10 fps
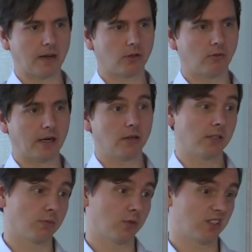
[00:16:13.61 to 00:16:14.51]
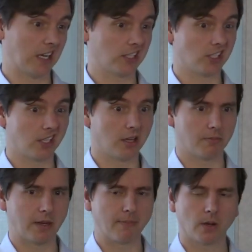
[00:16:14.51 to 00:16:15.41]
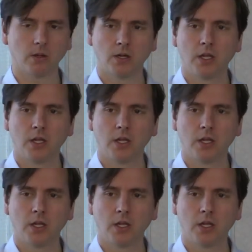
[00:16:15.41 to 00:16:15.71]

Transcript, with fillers: medical record because we're actually still on paper.